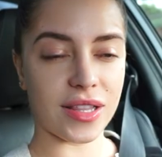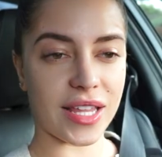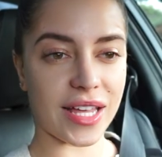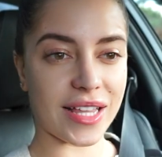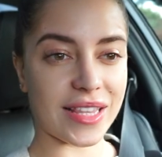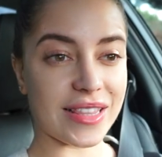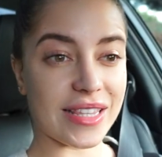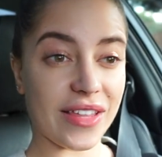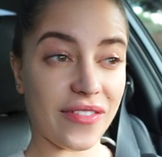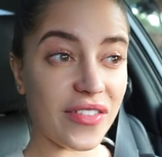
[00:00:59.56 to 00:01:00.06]

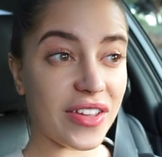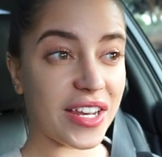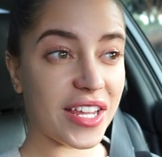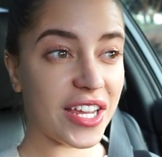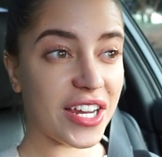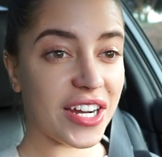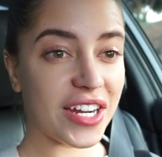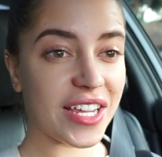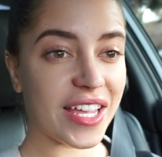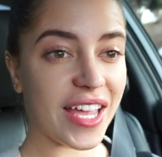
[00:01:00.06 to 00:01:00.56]
Like living
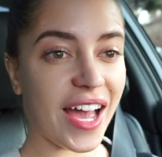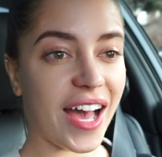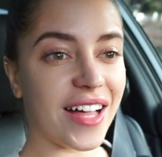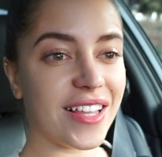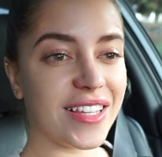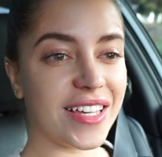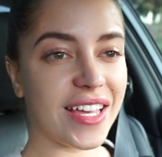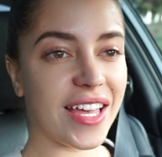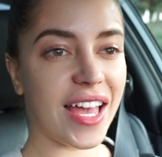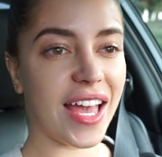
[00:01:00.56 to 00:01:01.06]
here in
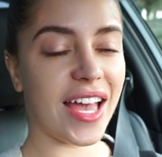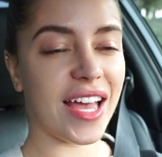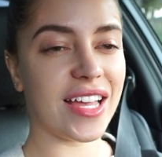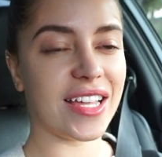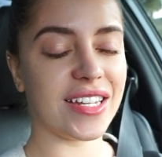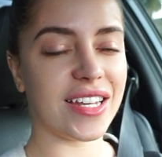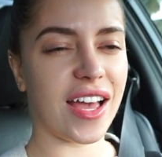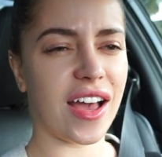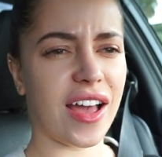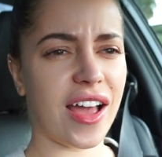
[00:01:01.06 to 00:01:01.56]
Cali
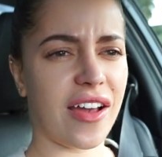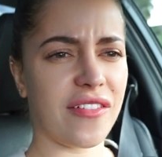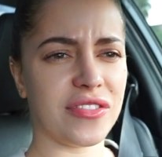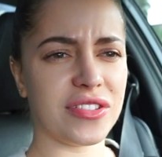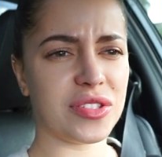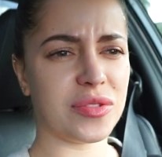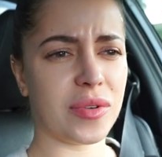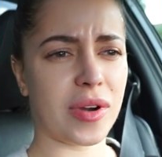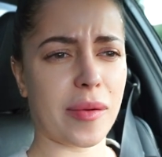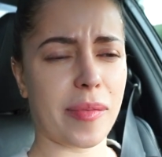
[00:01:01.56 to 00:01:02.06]
and not
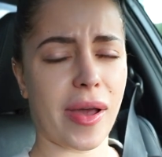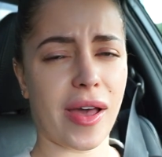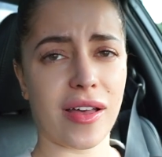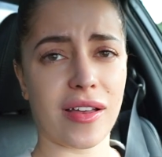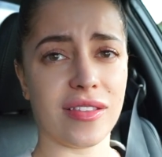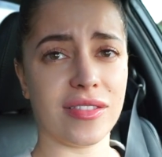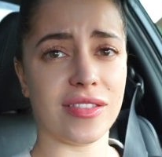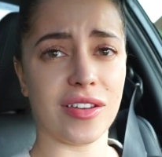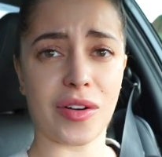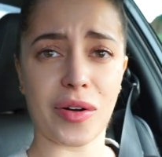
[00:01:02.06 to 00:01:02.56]
having to worry
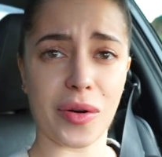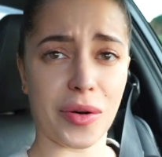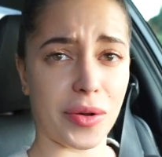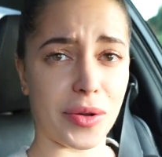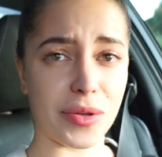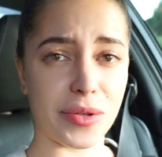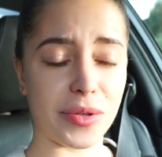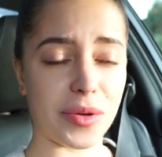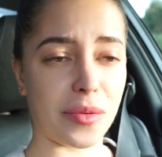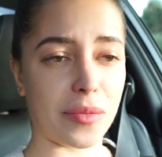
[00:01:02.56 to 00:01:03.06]
about the
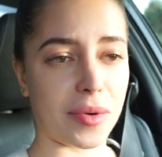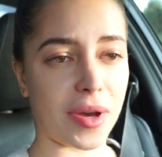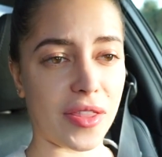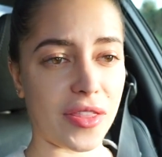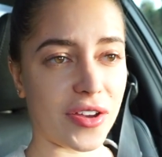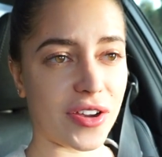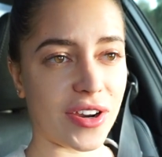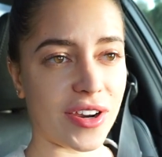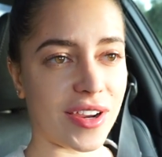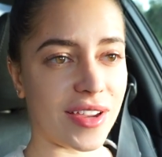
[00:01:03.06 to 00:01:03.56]
cold
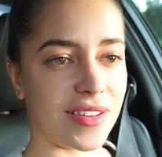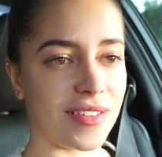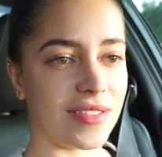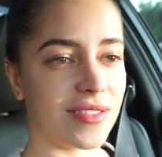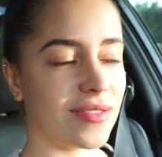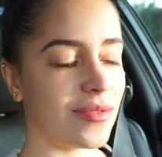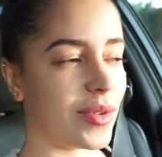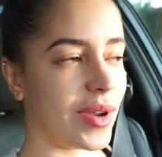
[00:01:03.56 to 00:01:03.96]
weather and